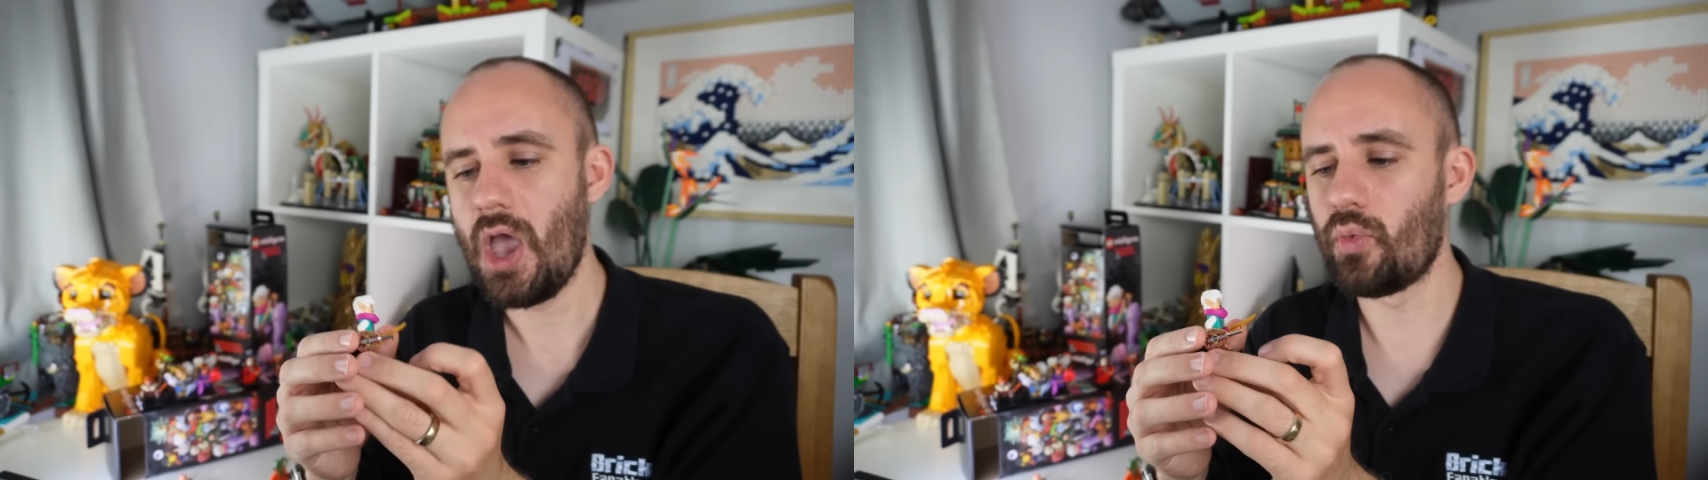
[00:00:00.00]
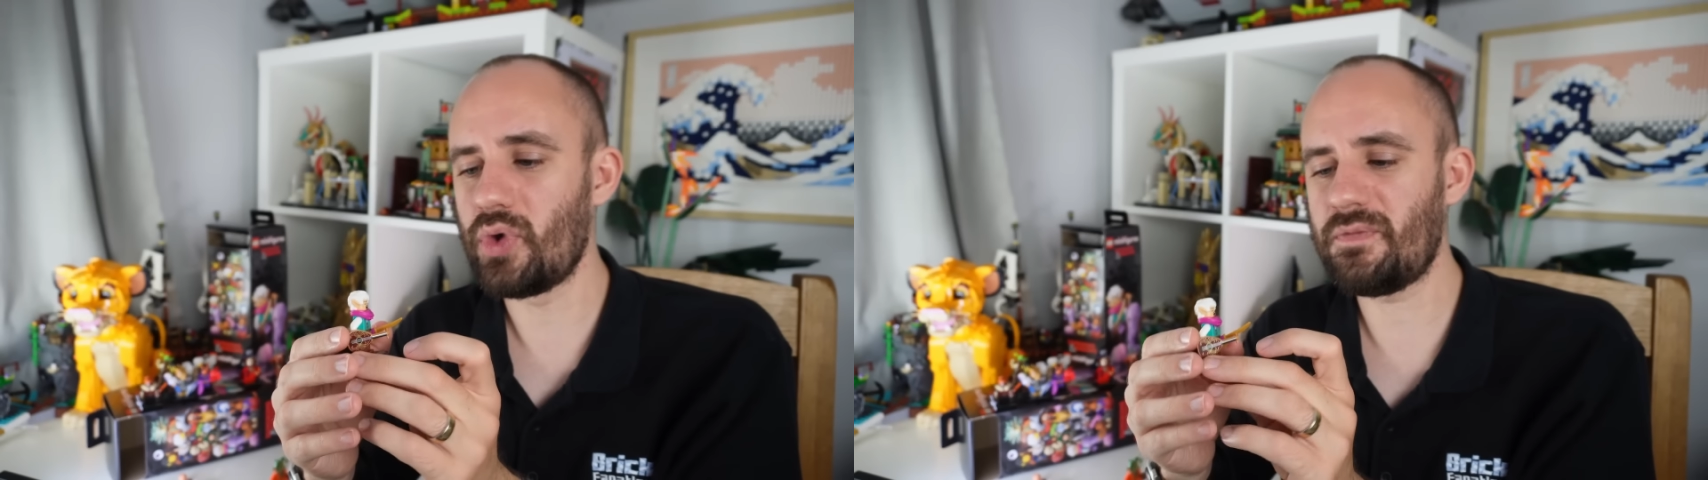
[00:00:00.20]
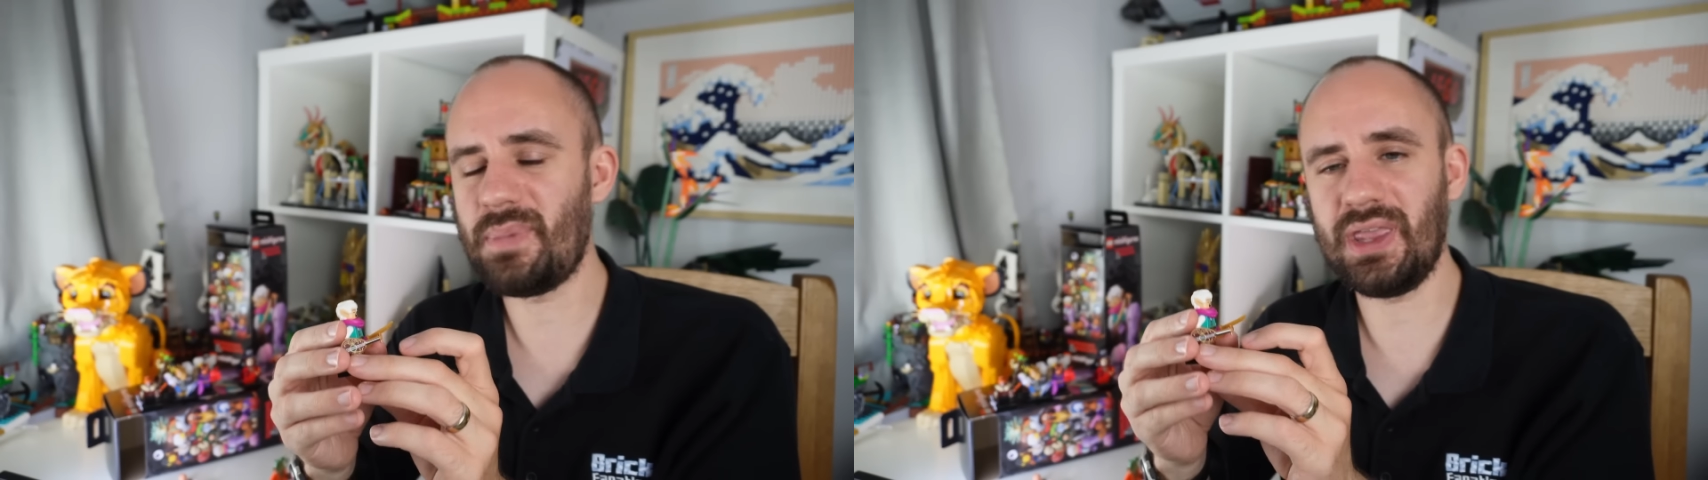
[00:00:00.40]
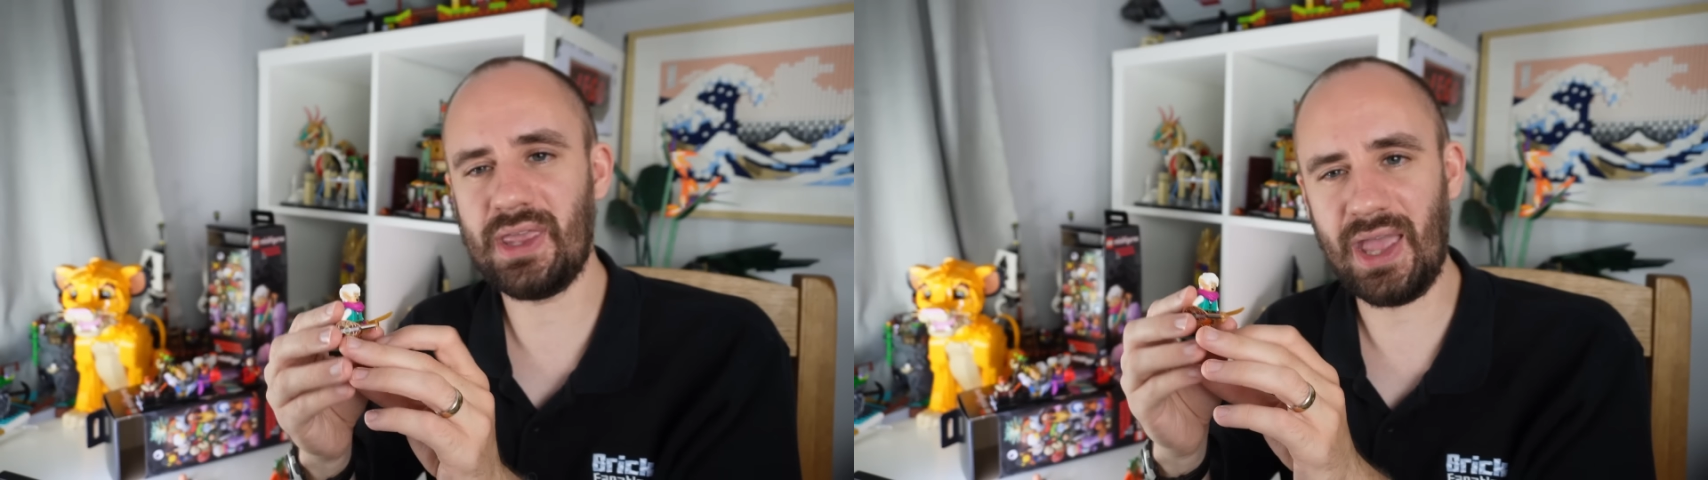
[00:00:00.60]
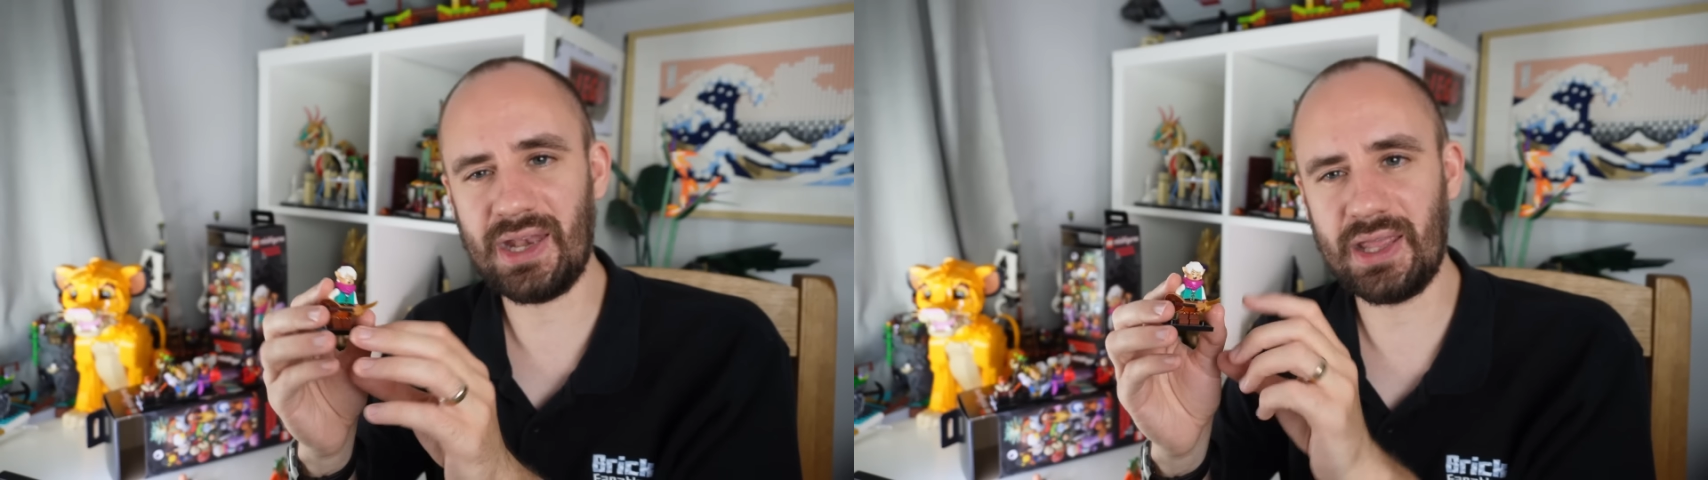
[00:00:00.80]
We've been
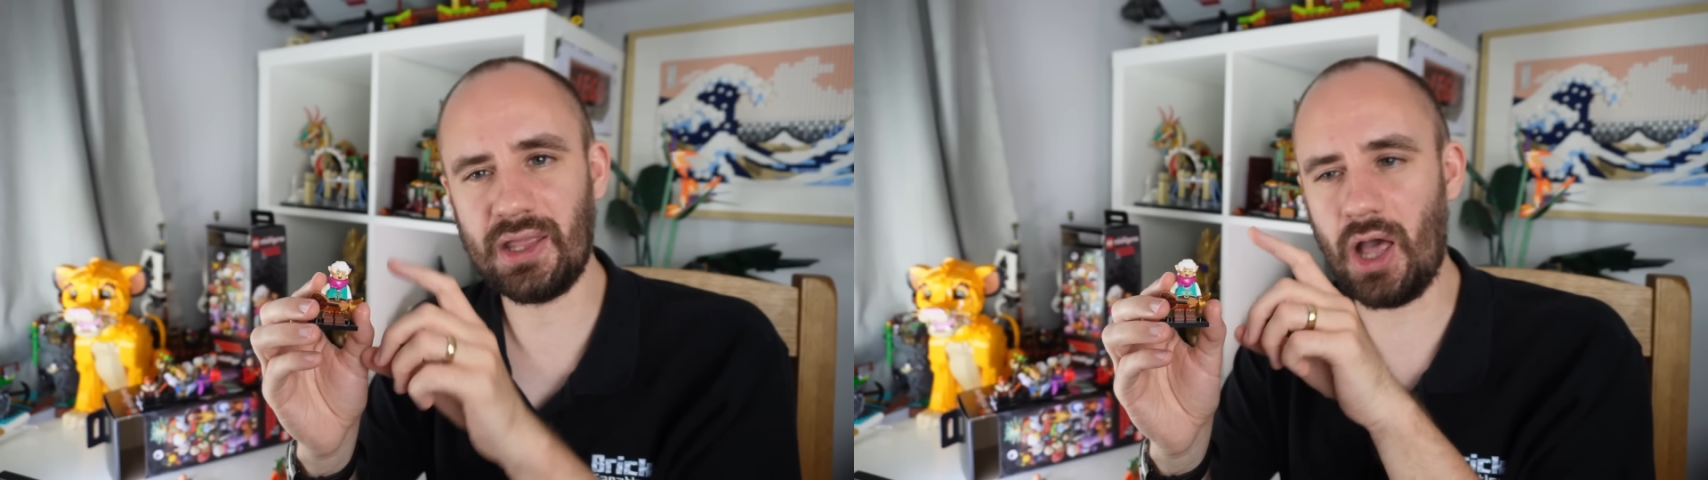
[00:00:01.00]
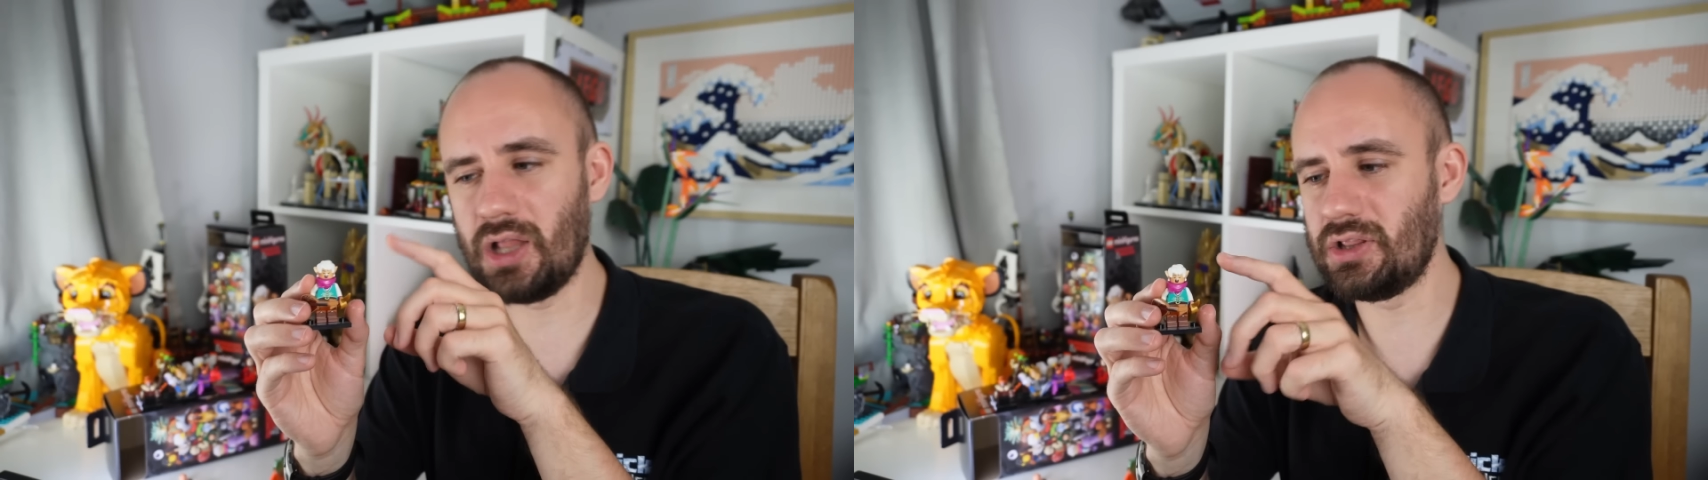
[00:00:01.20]
getting a